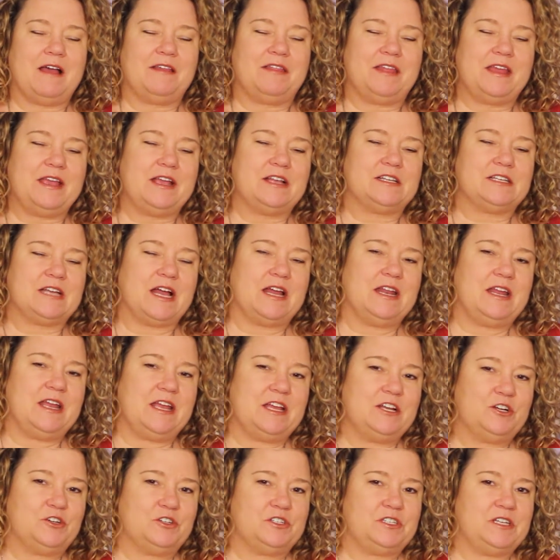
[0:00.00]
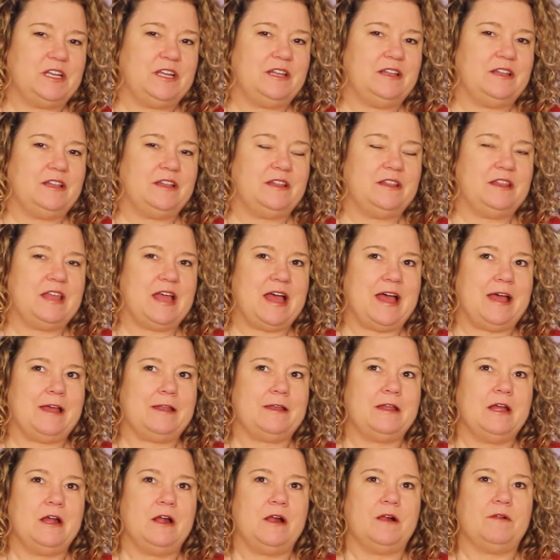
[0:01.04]
I think it's kind of interesting
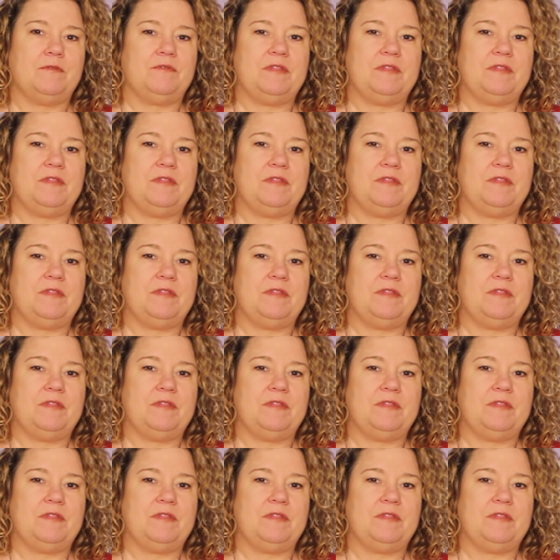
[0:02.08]
that